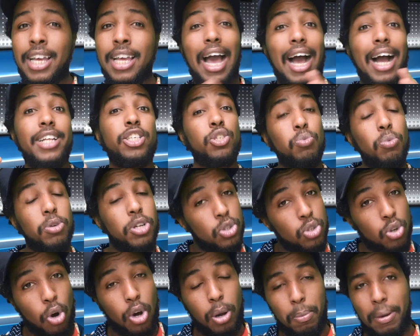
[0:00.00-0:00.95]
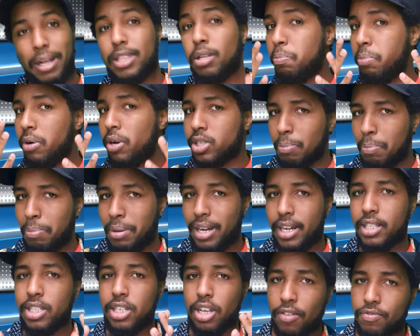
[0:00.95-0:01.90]
I just want to talk about the
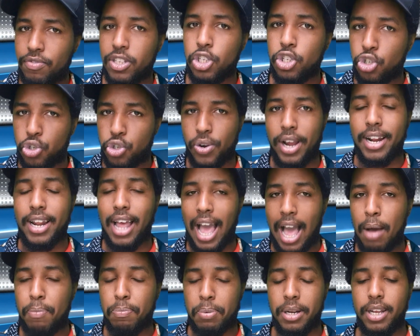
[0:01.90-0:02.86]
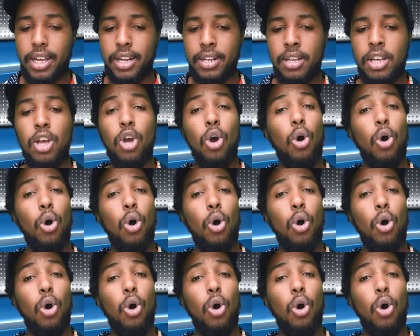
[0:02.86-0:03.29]
possibility of this trade happening,